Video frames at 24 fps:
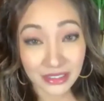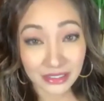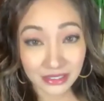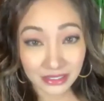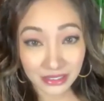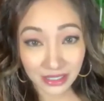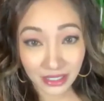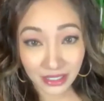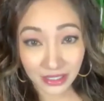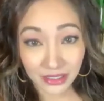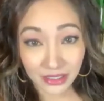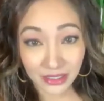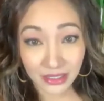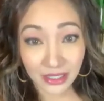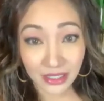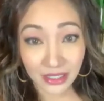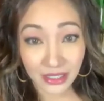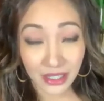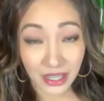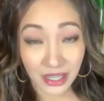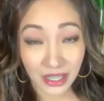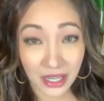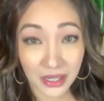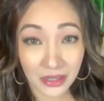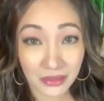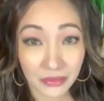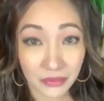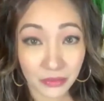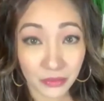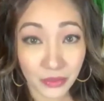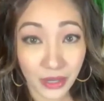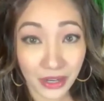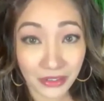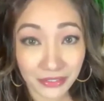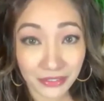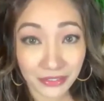son,
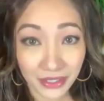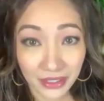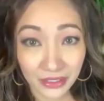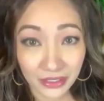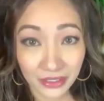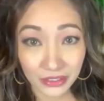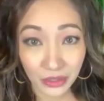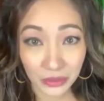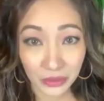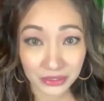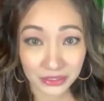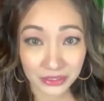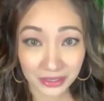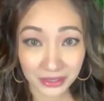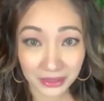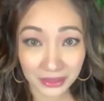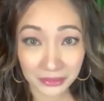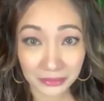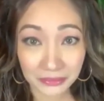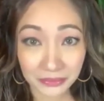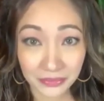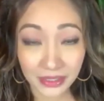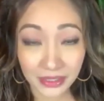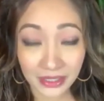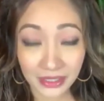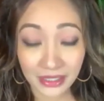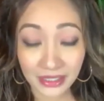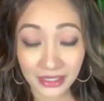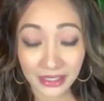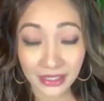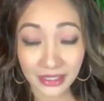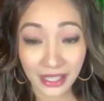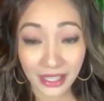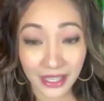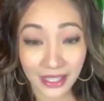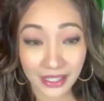Rafael Souza,
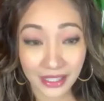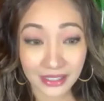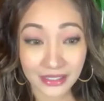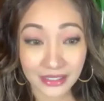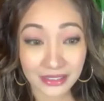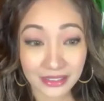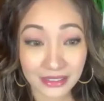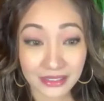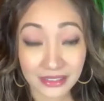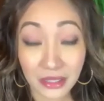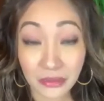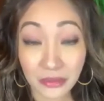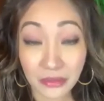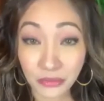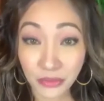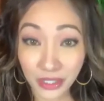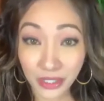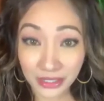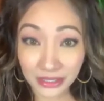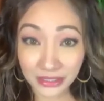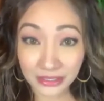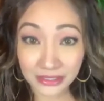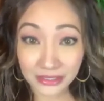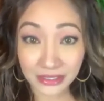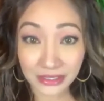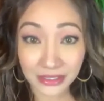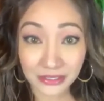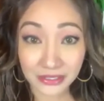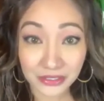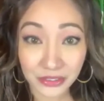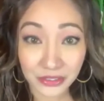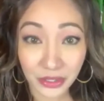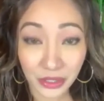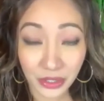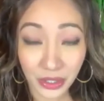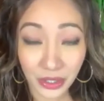and some
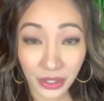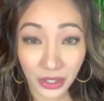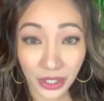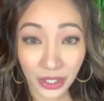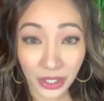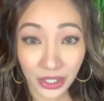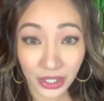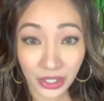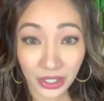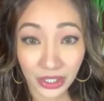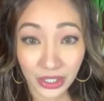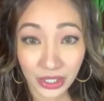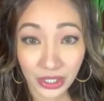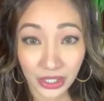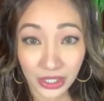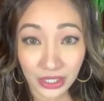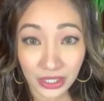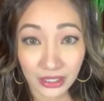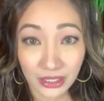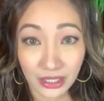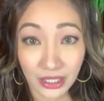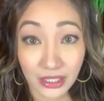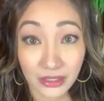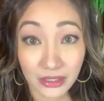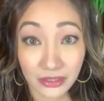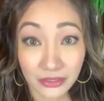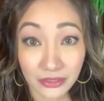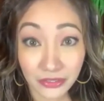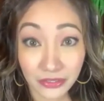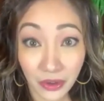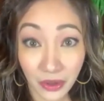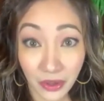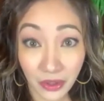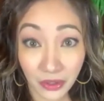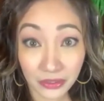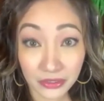relatives that are
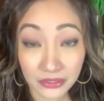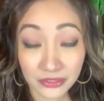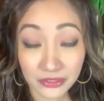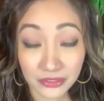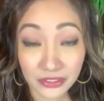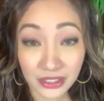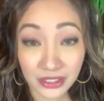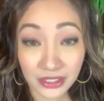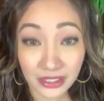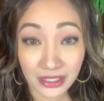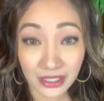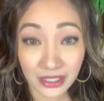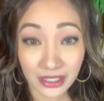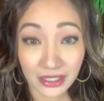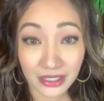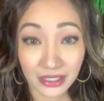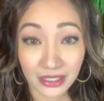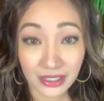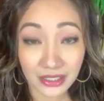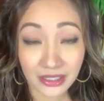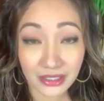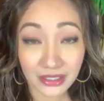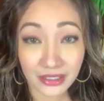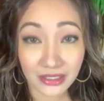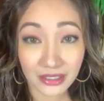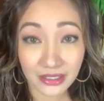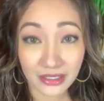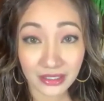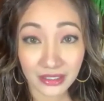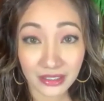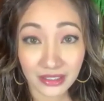involved in,